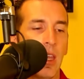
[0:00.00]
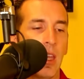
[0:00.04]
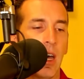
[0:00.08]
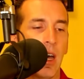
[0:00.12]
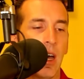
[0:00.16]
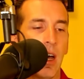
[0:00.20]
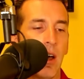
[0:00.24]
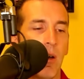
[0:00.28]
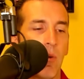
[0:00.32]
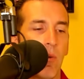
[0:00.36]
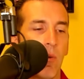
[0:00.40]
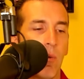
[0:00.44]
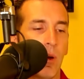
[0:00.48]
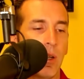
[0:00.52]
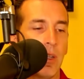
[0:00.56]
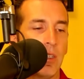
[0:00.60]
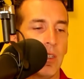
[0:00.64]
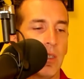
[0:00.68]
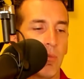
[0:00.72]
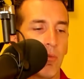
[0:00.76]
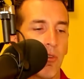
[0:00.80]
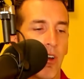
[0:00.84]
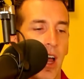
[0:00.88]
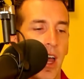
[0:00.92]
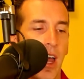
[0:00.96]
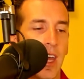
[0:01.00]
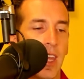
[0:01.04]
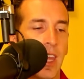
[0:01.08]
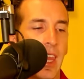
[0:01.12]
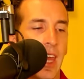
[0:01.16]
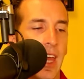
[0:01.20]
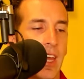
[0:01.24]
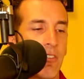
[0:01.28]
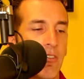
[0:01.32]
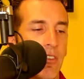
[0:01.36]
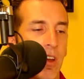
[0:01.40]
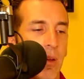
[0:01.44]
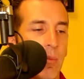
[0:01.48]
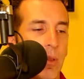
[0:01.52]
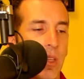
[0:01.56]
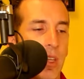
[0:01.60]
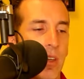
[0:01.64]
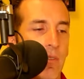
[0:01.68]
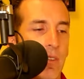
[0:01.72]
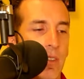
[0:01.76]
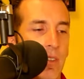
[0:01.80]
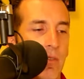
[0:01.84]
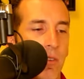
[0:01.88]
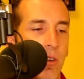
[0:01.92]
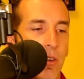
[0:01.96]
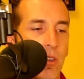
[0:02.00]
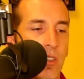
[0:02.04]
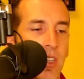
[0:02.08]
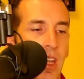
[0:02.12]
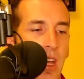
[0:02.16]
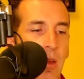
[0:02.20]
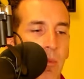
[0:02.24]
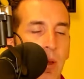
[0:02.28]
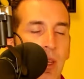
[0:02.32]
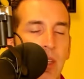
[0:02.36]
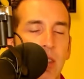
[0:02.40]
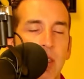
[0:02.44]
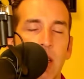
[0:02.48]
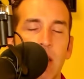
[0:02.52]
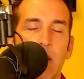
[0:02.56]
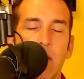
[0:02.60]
Brian Laundrie, I believe his first name is.